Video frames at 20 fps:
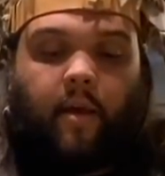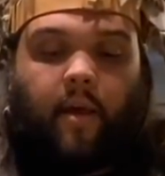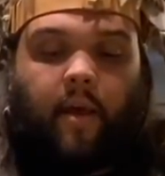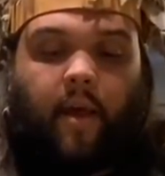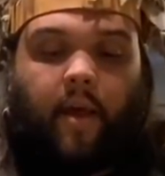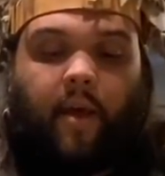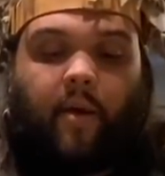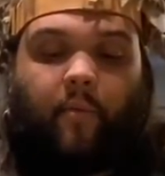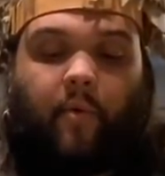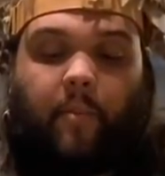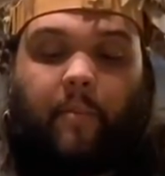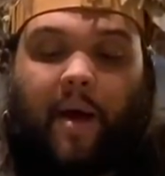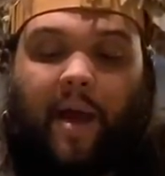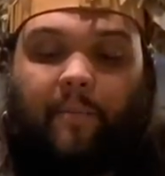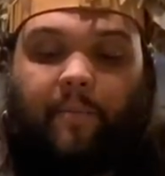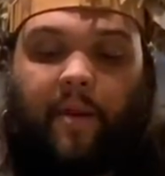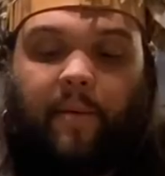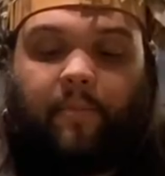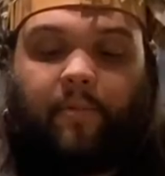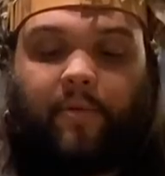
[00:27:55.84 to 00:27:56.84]
And what my
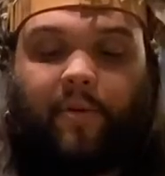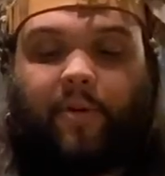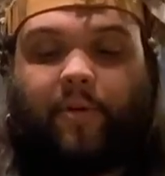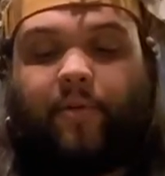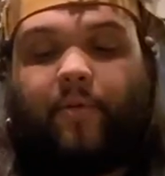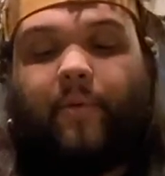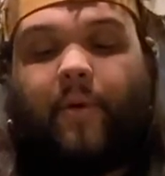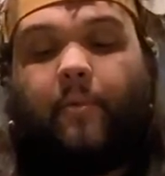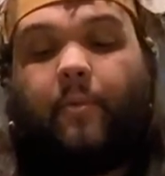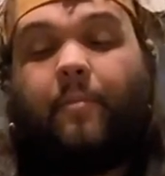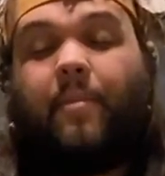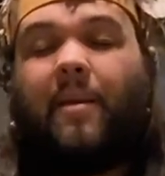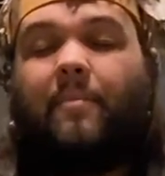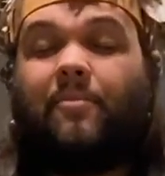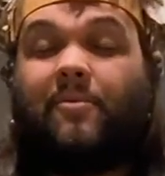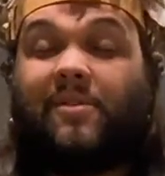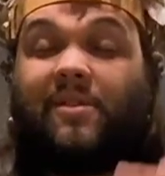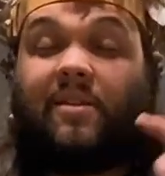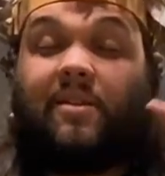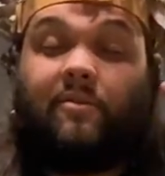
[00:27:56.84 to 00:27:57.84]
people do, and
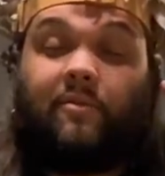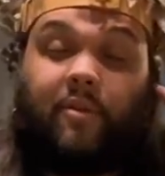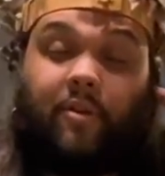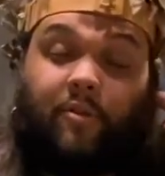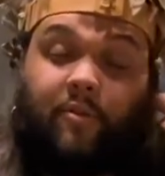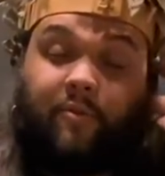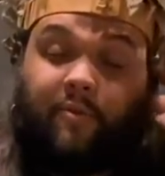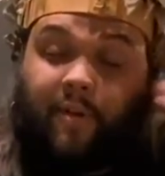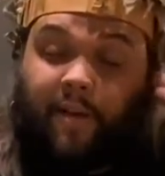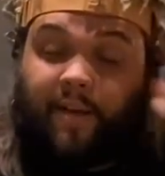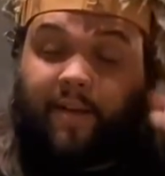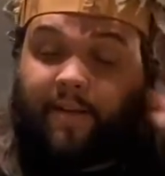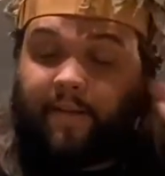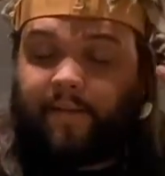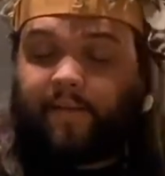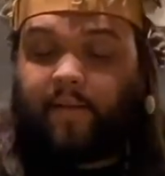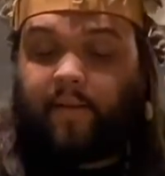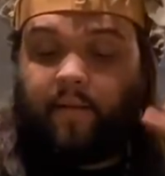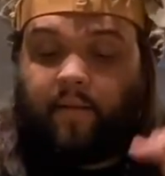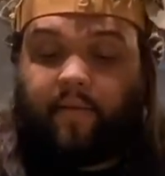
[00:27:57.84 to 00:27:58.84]
people still do,
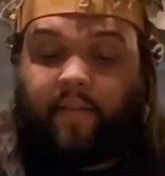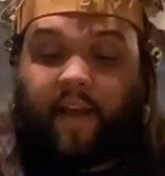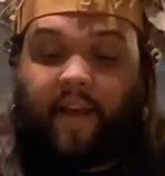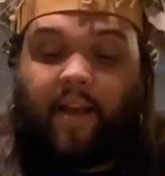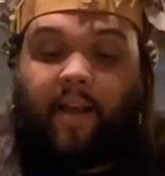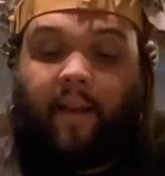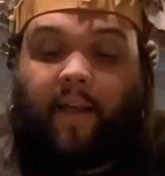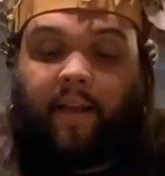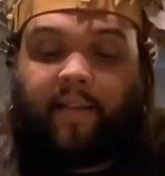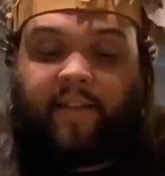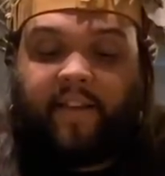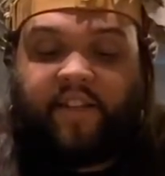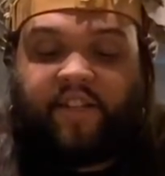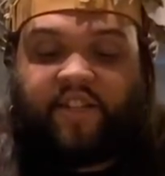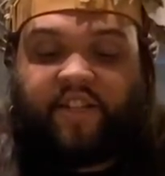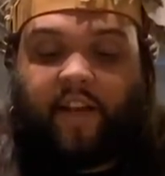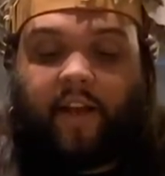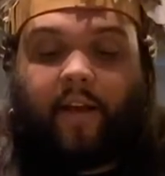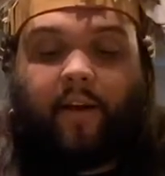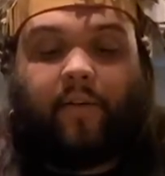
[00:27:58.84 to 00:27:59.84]
is they collect these
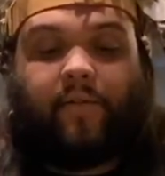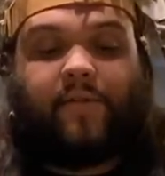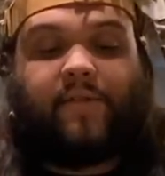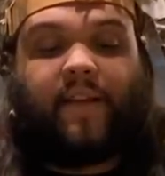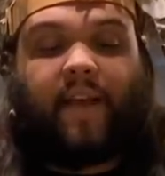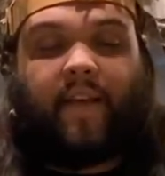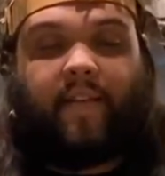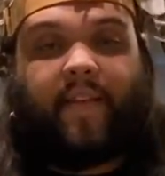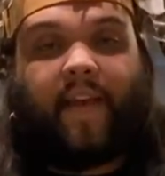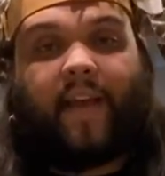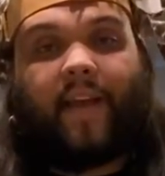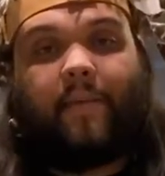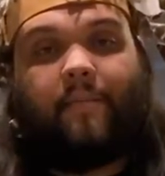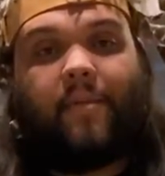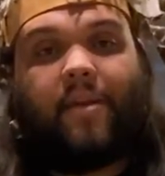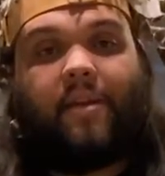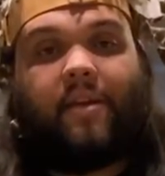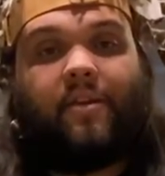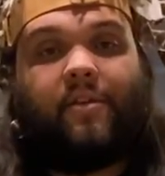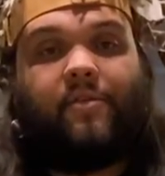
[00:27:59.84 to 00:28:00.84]
shells, and they can
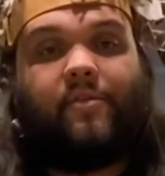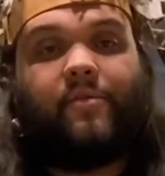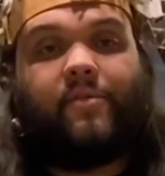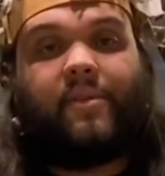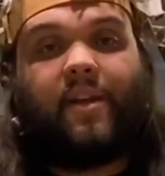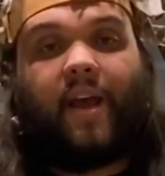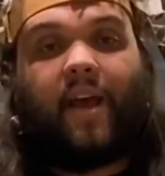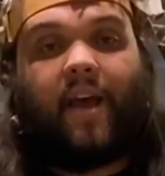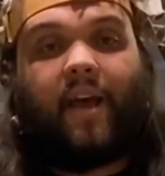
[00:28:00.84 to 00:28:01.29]
be used